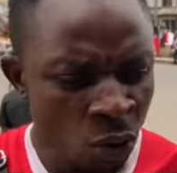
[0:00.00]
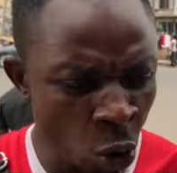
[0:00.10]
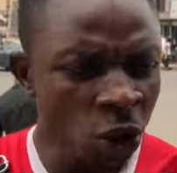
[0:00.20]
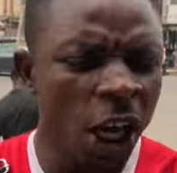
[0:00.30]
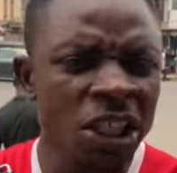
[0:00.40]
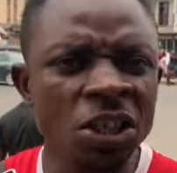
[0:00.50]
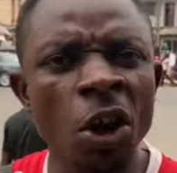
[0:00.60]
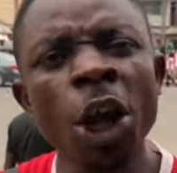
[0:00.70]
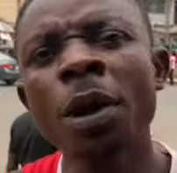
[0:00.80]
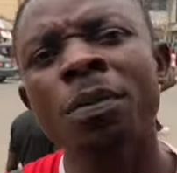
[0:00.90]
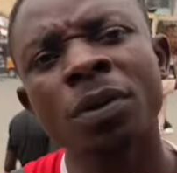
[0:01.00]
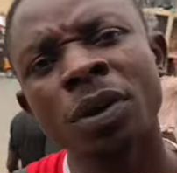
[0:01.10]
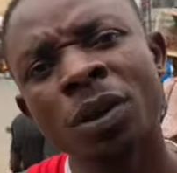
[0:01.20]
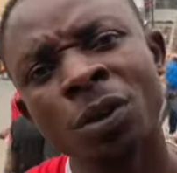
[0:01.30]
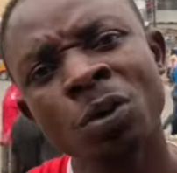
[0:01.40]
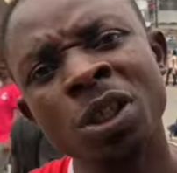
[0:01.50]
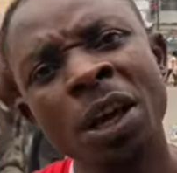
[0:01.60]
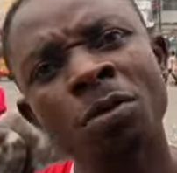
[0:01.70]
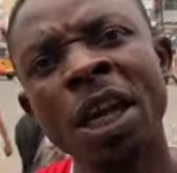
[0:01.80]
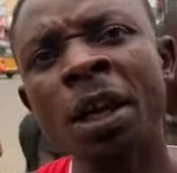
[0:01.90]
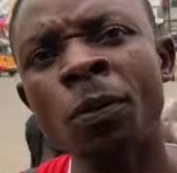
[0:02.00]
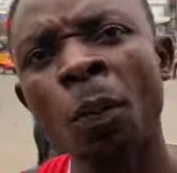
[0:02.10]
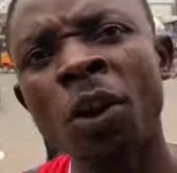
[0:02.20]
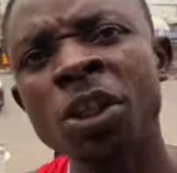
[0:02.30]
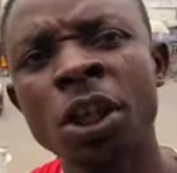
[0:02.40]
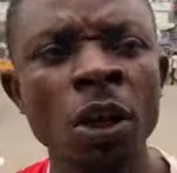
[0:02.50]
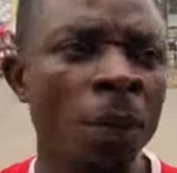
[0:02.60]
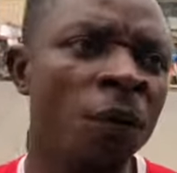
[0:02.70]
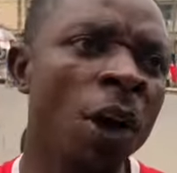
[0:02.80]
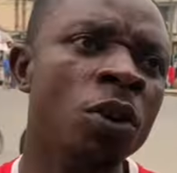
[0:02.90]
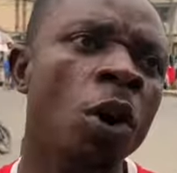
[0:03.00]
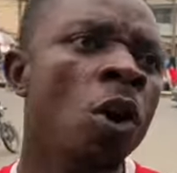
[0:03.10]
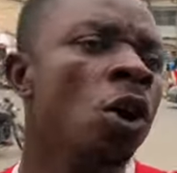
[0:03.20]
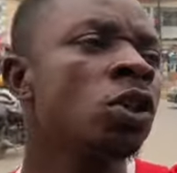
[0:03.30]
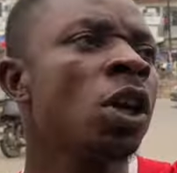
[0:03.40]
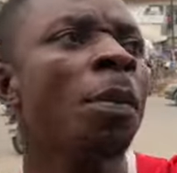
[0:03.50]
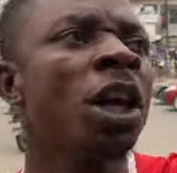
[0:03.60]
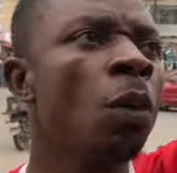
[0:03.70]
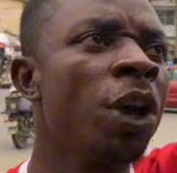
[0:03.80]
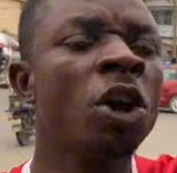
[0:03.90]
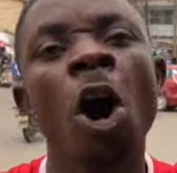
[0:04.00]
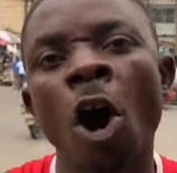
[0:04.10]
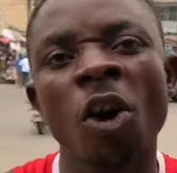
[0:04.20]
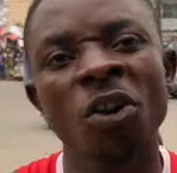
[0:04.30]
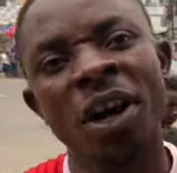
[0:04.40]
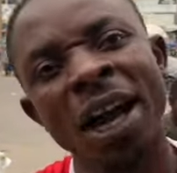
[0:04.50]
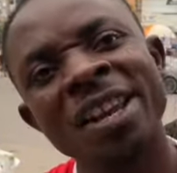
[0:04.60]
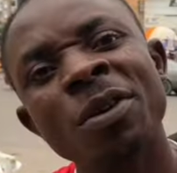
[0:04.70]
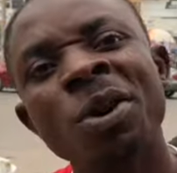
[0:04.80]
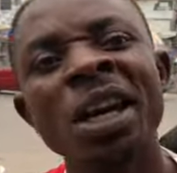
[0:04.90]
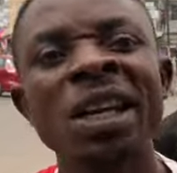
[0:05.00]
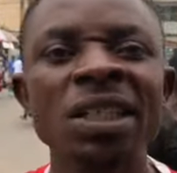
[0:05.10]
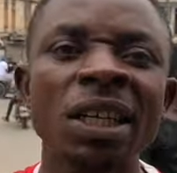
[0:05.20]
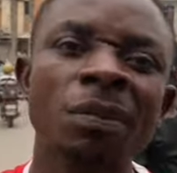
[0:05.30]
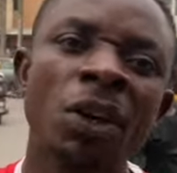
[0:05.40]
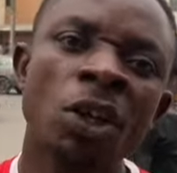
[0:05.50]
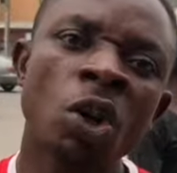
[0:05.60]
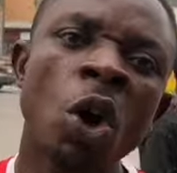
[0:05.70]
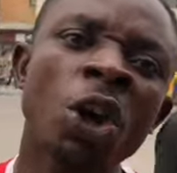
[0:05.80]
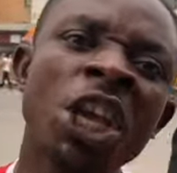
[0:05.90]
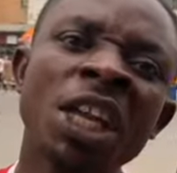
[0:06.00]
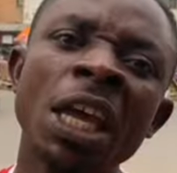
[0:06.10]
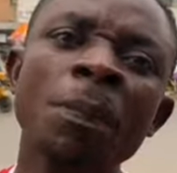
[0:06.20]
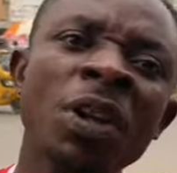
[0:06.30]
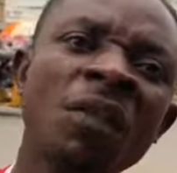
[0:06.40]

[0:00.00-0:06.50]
do justice to him, you say you take him to police station, before you know somebody will call and they will release him. So he keeps